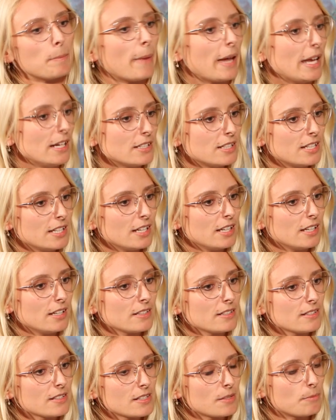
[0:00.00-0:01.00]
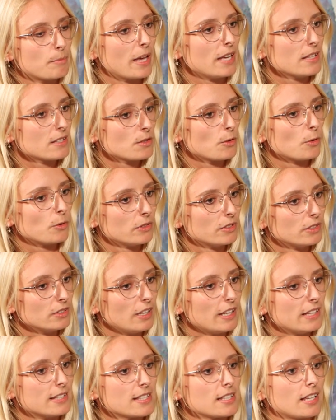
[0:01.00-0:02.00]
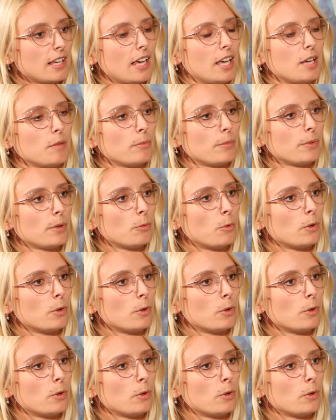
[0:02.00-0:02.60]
paintings based on the landscape,